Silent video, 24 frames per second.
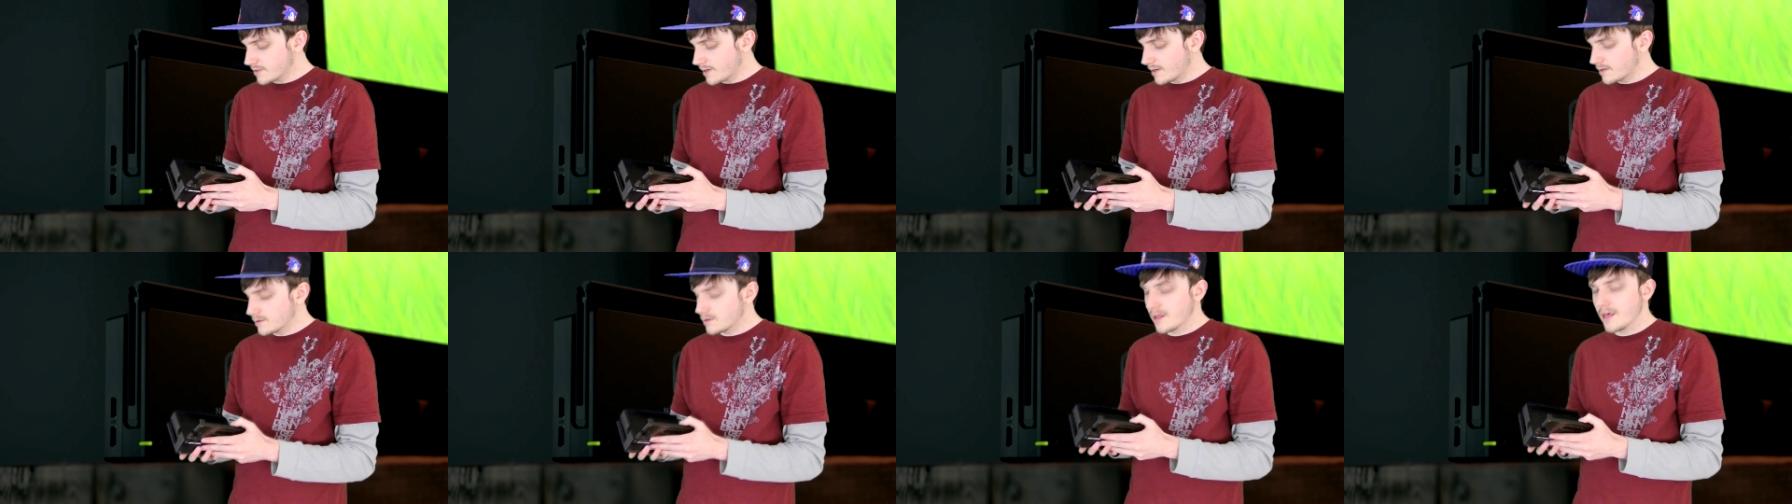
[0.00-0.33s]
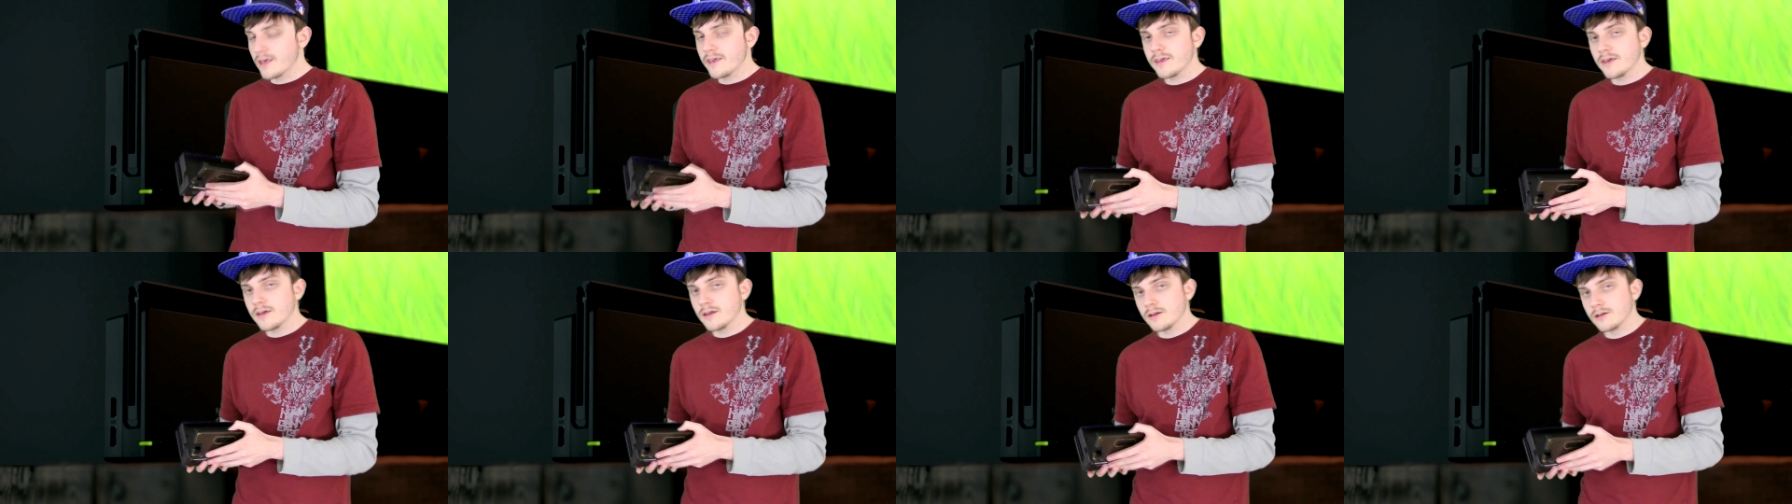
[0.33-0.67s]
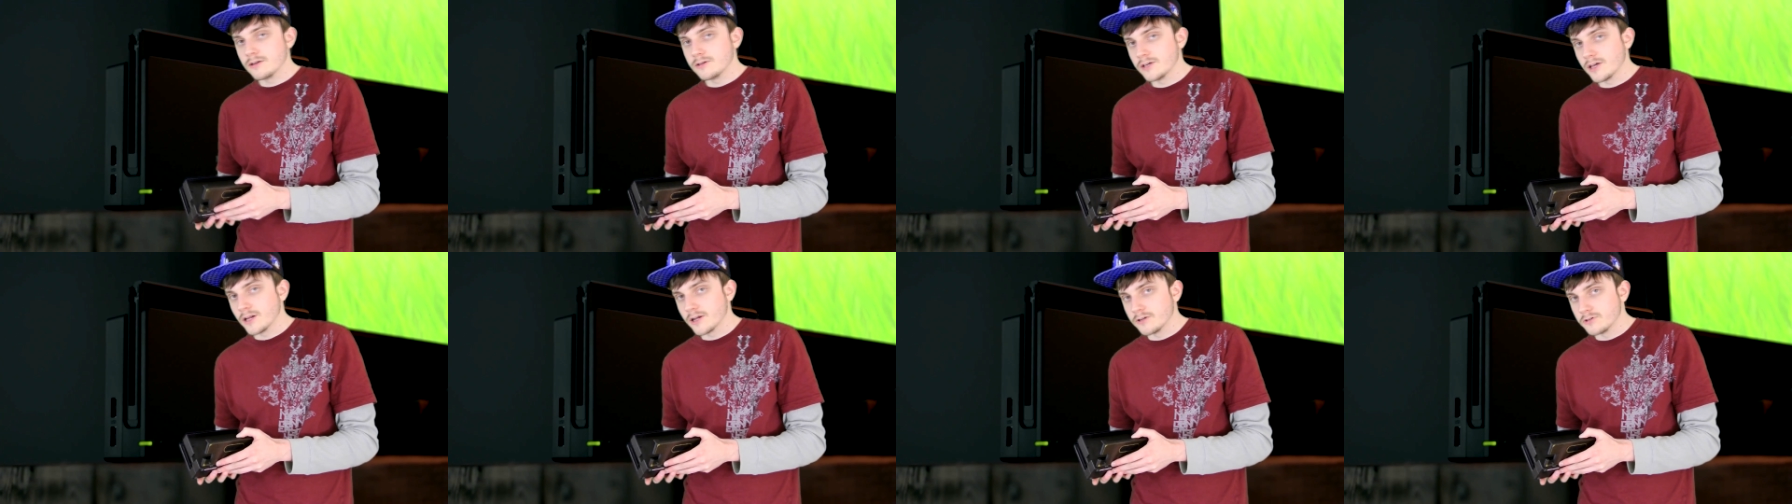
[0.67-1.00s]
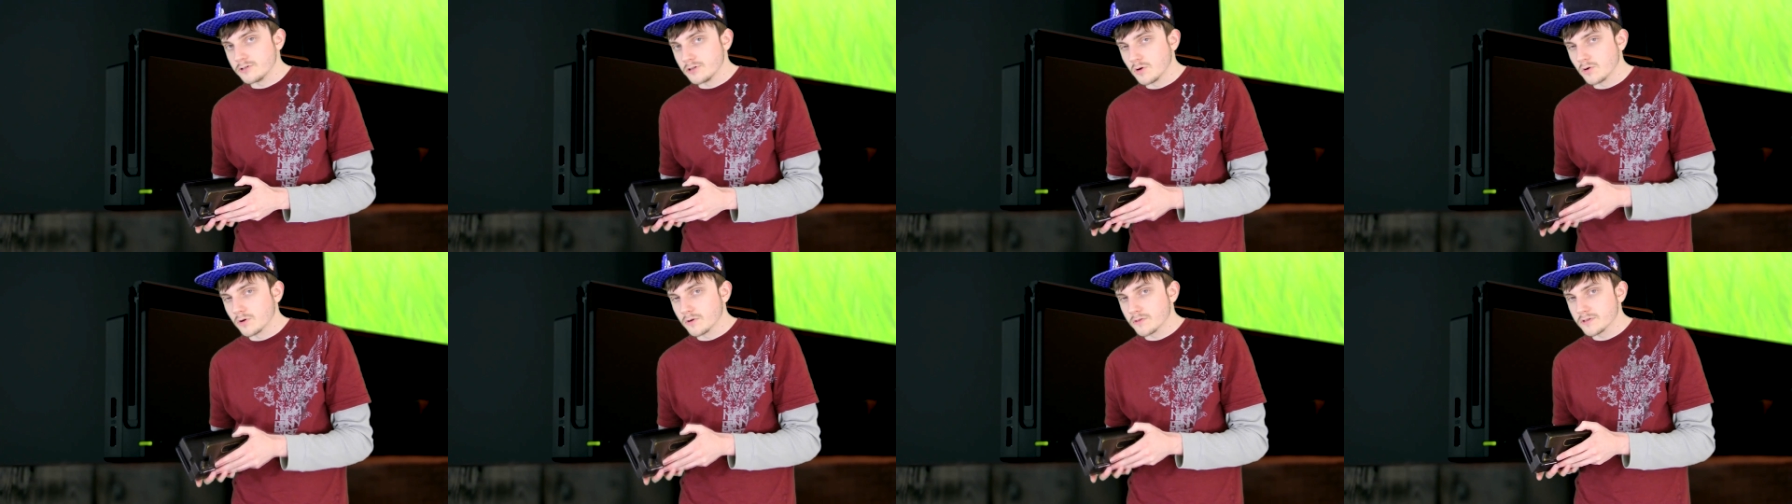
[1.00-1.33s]
I like it and yet I
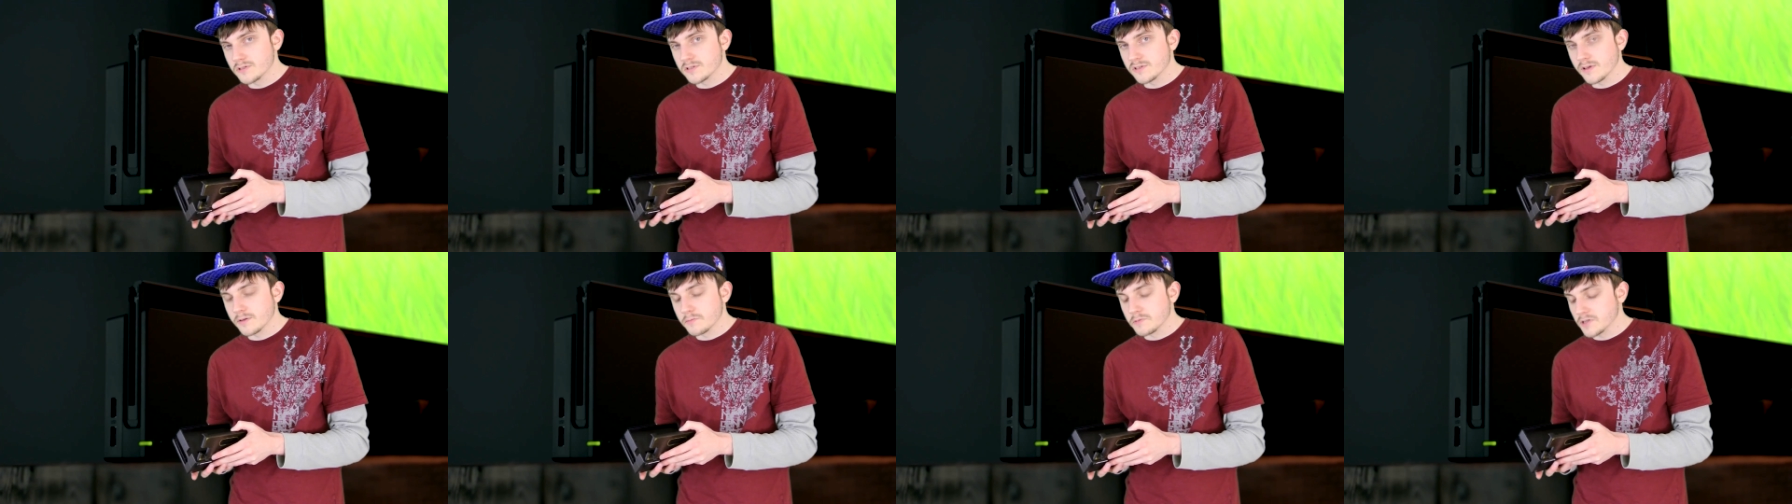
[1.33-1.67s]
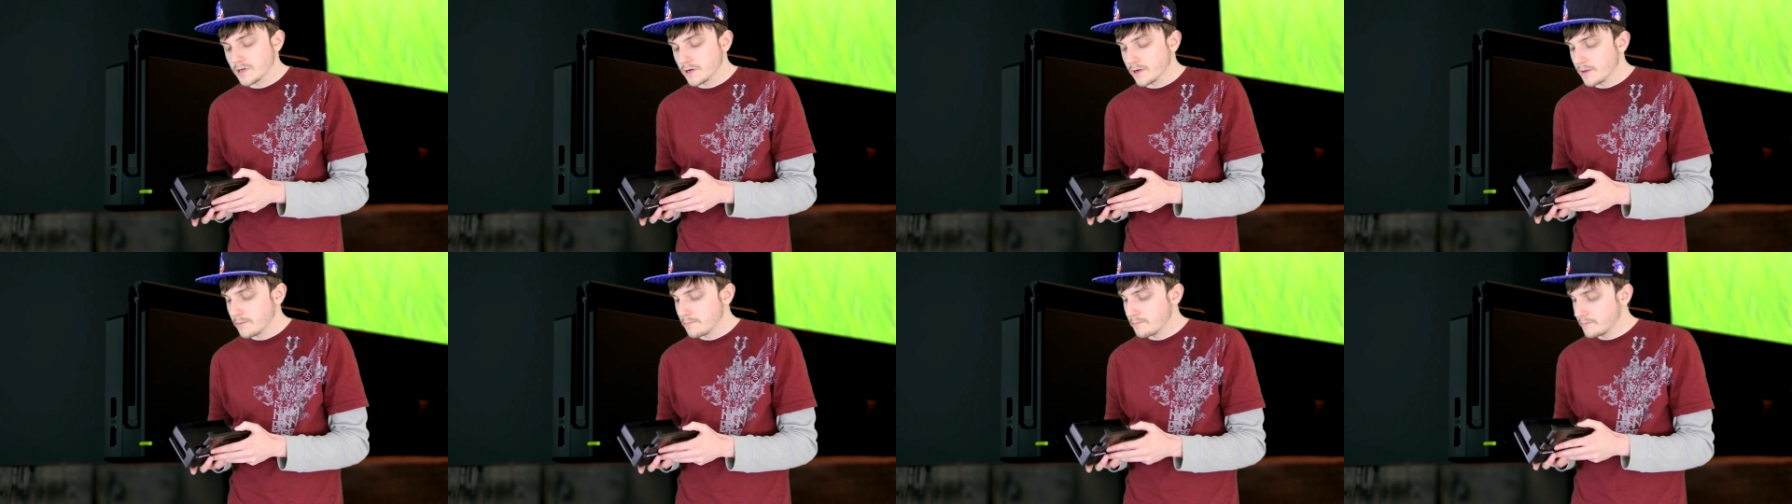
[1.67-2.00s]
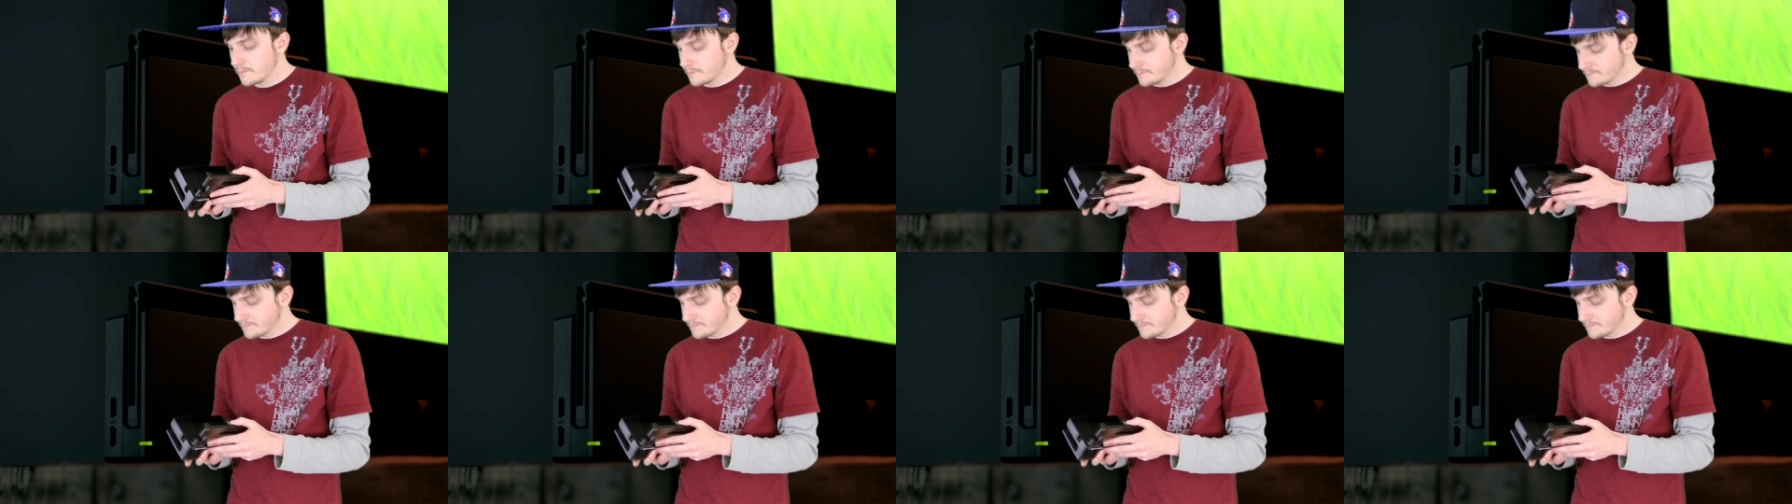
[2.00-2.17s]
don't at the same time.